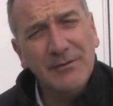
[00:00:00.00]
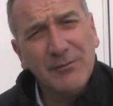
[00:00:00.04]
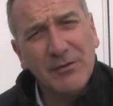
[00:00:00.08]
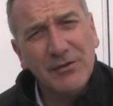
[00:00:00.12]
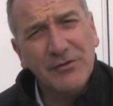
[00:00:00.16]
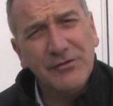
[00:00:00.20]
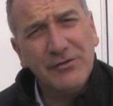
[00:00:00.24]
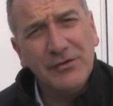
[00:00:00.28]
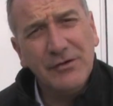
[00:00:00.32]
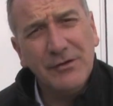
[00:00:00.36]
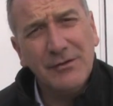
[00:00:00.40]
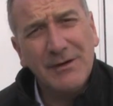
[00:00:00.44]
them
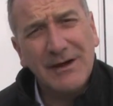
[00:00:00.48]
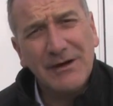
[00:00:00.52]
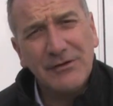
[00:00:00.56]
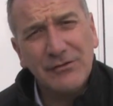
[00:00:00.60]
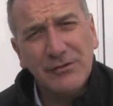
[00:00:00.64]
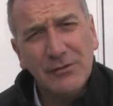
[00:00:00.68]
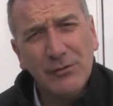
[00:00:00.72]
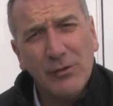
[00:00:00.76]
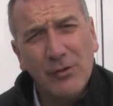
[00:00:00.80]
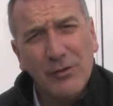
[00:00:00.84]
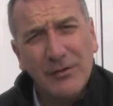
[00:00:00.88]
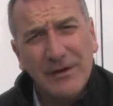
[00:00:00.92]
onto your
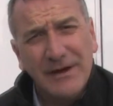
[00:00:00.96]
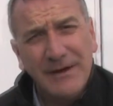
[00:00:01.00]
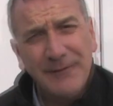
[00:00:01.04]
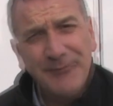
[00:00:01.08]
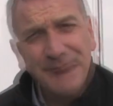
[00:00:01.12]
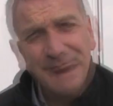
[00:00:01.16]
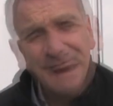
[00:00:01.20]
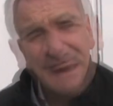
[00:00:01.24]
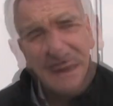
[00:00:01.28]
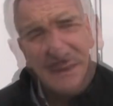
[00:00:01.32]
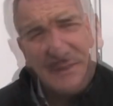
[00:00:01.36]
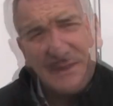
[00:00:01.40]
actual awning.
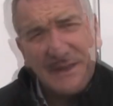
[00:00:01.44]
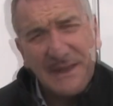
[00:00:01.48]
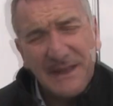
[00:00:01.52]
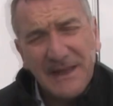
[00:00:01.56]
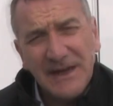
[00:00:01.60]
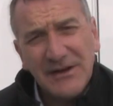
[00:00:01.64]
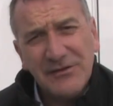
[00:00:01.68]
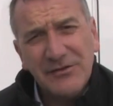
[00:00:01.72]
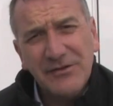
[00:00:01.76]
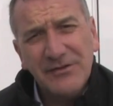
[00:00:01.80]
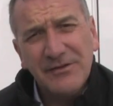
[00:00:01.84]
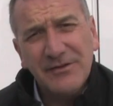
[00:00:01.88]
The
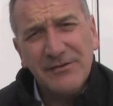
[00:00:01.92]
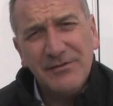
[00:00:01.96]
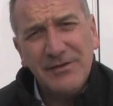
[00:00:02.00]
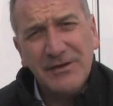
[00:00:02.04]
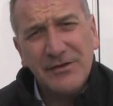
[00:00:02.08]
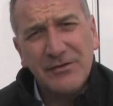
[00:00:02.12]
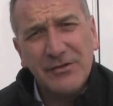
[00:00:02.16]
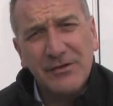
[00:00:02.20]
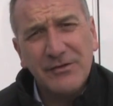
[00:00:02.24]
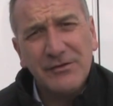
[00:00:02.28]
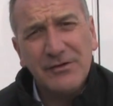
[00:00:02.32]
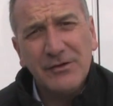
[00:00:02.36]
connections that
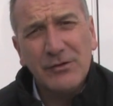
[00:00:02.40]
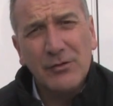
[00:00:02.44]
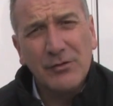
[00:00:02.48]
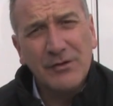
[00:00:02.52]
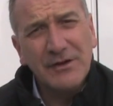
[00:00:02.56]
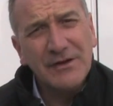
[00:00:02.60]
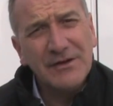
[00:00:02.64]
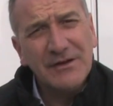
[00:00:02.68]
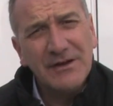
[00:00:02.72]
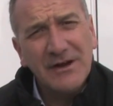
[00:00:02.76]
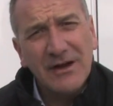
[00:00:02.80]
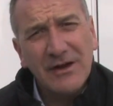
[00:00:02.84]
fit onto your
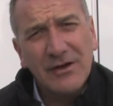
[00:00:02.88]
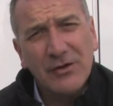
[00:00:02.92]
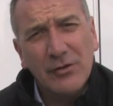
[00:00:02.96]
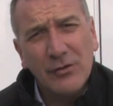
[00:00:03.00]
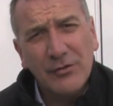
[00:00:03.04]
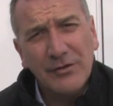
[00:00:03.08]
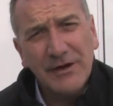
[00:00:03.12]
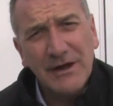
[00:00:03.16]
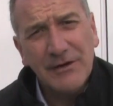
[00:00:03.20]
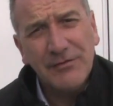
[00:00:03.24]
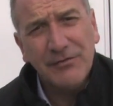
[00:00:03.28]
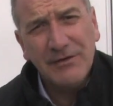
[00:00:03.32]
awning are
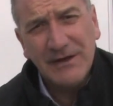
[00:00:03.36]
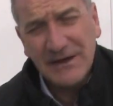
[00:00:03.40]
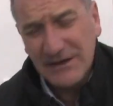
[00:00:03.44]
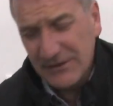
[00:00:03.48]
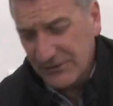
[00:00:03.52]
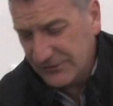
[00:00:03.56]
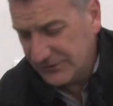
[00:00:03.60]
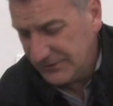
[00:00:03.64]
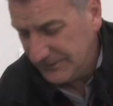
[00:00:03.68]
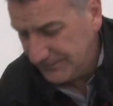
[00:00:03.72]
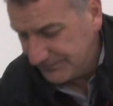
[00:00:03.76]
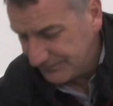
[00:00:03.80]
called
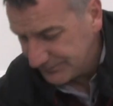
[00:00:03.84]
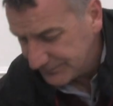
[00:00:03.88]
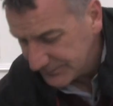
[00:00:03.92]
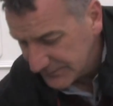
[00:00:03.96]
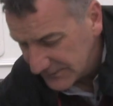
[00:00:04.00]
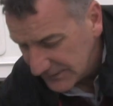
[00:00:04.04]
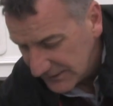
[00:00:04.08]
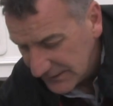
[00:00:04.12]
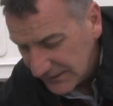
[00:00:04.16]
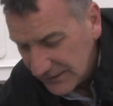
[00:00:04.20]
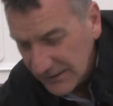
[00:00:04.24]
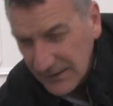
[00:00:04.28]
F-links,
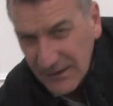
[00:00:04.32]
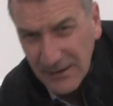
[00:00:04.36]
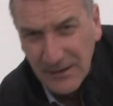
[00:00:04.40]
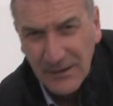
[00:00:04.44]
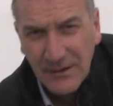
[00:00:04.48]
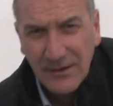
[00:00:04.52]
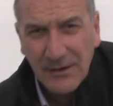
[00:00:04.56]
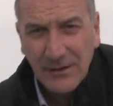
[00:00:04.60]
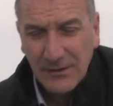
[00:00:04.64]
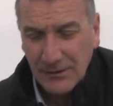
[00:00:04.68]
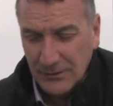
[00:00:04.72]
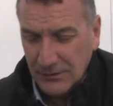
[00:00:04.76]

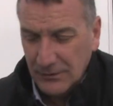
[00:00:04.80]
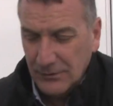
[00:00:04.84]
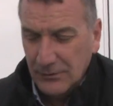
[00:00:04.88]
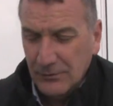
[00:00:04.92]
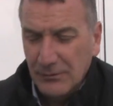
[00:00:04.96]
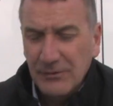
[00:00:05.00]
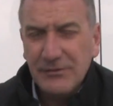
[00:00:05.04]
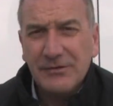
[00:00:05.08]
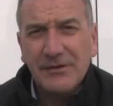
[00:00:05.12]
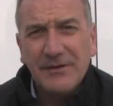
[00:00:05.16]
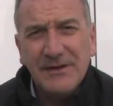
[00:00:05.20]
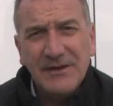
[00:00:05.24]

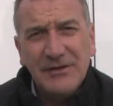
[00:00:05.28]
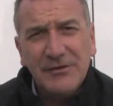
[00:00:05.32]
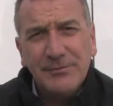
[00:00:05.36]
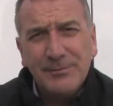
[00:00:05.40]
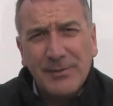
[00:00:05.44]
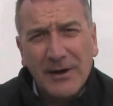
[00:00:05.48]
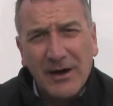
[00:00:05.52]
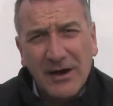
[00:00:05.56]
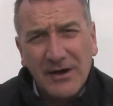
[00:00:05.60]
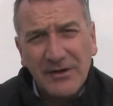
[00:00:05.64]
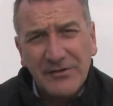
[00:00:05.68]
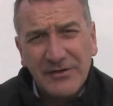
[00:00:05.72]
which are these
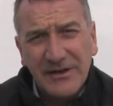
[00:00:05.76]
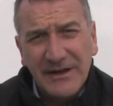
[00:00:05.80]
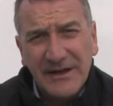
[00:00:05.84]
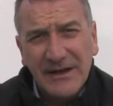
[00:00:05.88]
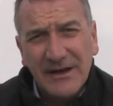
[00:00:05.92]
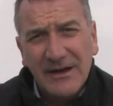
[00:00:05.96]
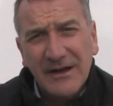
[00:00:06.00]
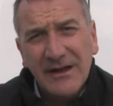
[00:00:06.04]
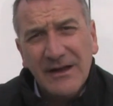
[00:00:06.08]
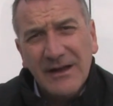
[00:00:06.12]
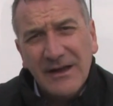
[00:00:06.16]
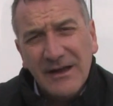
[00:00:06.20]
parts
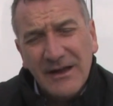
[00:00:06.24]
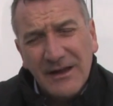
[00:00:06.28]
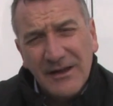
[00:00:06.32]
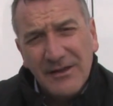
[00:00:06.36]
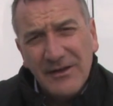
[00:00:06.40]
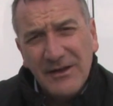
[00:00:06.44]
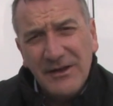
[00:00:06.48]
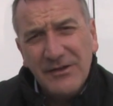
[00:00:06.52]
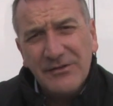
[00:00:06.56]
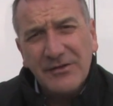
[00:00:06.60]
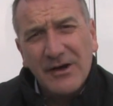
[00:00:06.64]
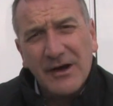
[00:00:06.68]
here.
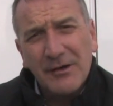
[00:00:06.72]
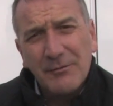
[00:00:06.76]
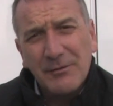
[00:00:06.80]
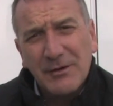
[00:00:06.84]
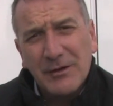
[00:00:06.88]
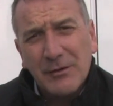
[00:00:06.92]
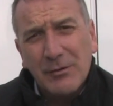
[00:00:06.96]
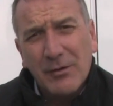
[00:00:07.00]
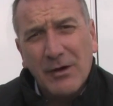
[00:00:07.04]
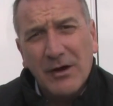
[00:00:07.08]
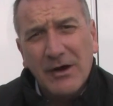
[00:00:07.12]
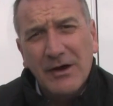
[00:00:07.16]
These aren't
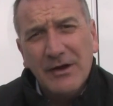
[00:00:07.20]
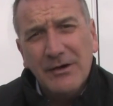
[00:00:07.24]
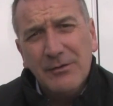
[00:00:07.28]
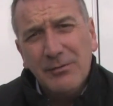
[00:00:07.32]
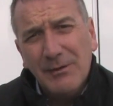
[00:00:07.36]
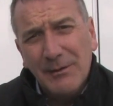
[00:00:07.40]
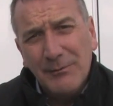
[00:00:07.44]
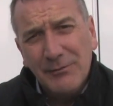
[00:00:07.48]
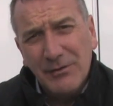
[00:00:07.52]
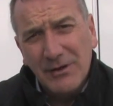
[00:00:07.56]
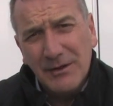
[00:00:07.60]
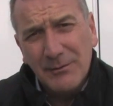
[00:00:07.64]
required
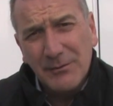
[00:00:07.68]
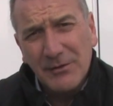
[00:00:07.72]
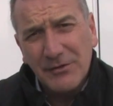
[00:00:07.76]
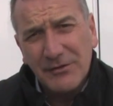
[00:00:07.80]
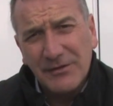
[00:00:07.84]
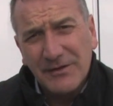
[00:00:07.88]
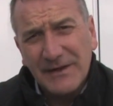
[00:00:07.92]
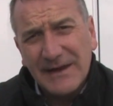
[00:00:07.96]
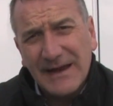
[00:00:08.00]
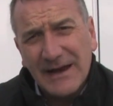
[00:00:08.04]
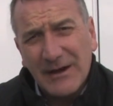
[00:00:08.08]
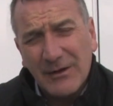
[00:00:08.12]
when putting them
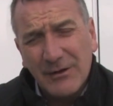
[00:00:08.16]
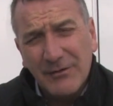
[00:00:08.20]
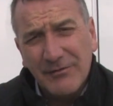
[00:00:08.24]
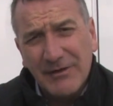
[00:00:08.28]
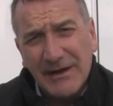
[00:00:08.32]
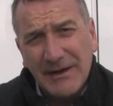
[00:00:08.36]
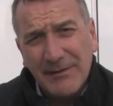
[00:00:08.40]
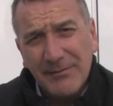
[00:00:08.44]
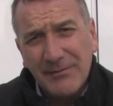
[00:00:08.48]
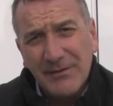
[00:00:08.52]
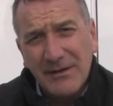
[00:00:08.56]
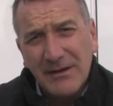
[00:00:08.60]
onto the
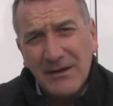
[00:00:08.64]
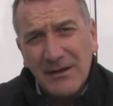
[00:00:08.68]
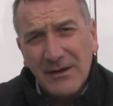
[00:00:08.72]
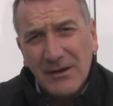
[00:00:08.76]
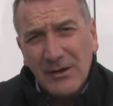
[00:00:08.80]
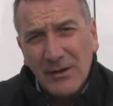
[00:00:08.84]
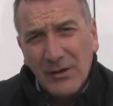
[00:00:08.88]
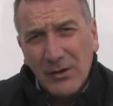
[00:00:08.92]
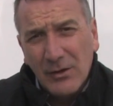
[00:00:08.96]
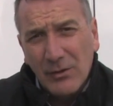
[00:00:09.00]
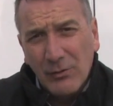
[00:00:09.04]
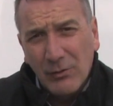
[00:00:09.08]
Caravan.
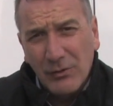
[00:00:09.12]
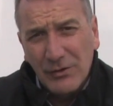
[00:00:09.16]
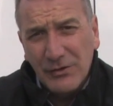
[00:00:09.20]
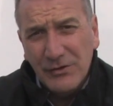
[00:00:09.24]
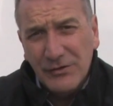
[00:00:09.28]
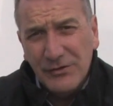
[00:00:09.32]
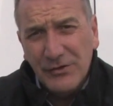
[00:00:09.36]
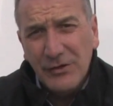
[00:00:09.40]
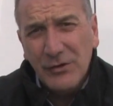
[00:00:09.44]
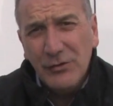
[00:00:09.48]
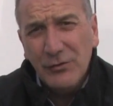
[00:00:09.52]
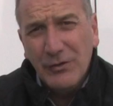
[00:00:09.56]
What
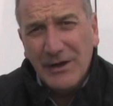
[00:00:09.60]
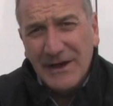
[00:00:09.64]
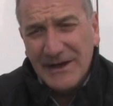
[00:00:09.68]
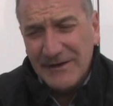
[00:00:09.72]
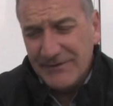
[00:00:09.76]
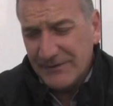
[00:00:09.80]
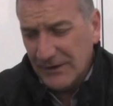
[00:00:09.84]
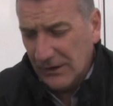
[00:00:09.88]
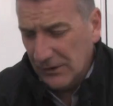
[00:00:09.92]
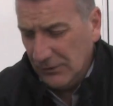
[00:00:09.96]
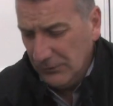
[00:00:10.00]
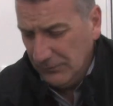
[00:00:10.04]
you do need
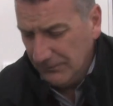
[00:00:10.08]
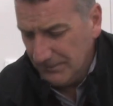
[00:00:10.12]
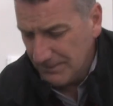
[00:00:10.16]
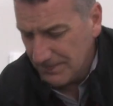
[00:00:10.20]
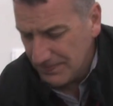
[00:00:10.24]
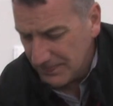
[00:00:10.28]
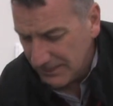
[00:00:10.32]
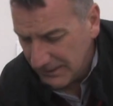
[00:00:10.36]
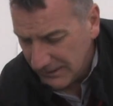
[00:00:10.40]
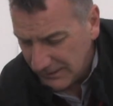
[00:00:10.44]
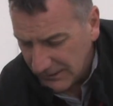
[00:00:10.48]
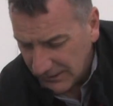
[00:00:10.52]
though
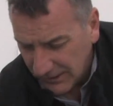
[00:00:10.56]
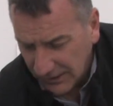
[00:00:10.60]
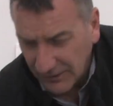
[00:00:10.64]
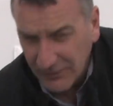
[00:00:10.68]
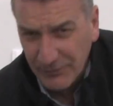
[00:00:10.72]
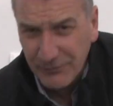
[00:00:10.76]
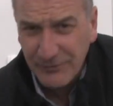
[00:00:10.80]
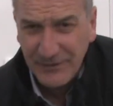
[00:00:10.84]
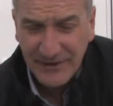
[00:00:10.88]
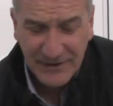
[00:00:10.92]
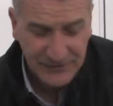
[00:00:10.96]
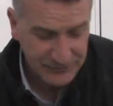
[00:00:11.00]
are
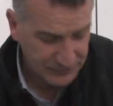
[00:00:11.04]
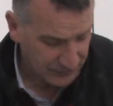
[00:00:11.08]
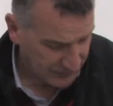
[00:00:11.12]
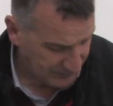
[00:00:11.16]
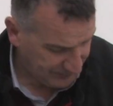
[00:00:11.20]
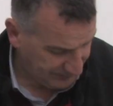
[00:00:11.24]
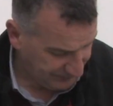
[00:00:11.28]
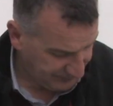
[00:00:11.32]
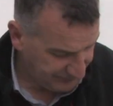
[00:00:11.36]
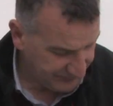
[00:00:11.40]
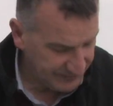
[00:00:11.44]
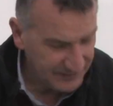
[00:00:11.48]
the
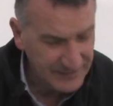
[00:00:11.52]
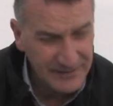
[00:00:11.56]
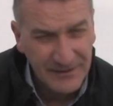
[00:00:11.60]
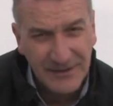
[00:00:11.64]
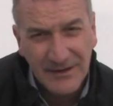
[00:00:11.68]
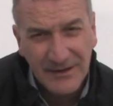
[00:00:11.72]
fix-ons